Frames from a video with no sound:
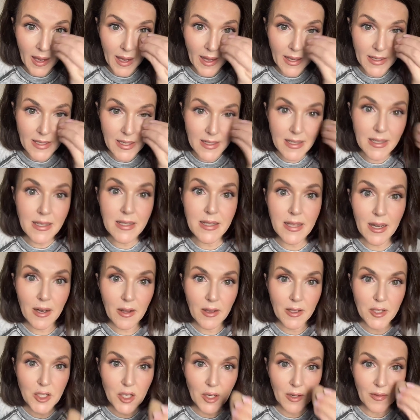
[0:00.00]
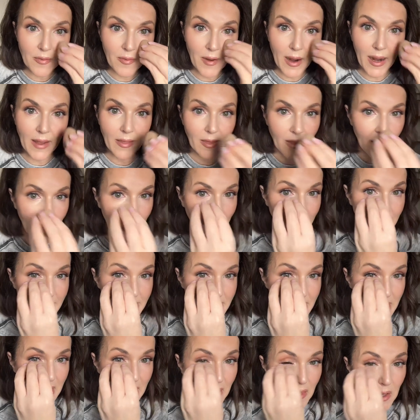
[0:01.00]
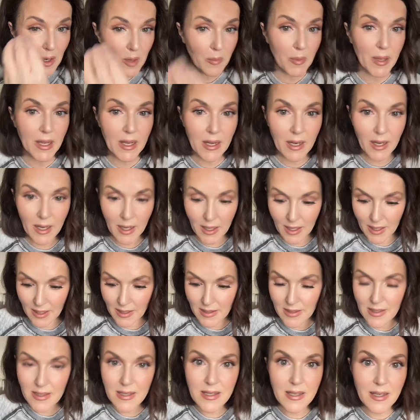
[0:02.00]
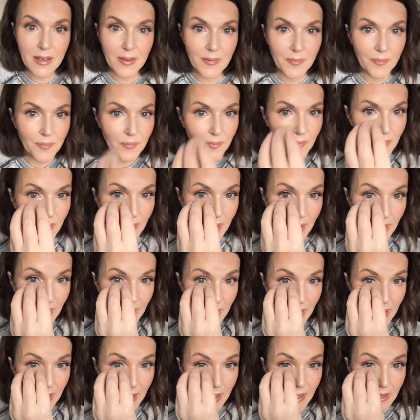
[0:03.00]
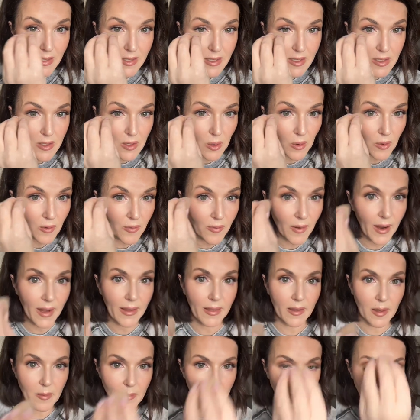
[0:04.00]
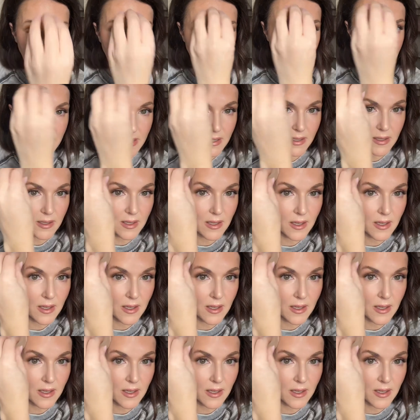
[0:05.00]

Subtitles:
It doesn't settle into your fine lines either because it is so finely milled.